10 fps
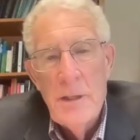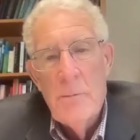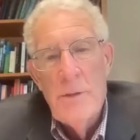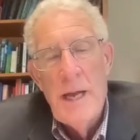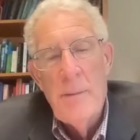
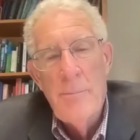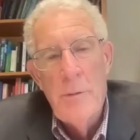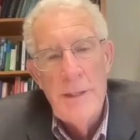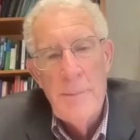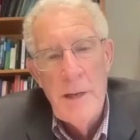without
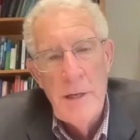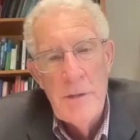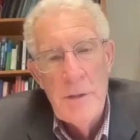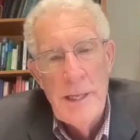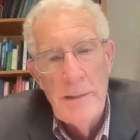putting the
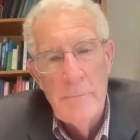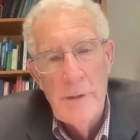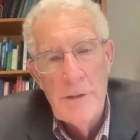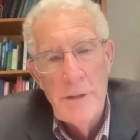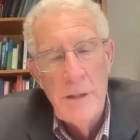patient at
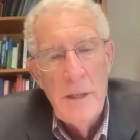risk